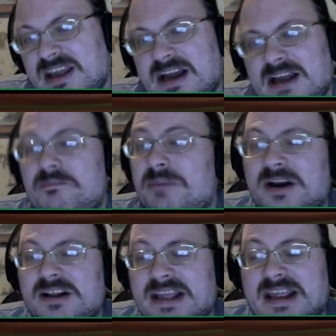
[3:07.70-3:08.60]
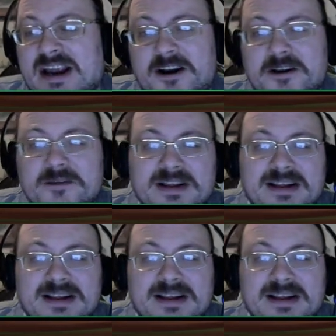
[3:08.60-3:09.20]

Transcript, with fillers: I barely cared.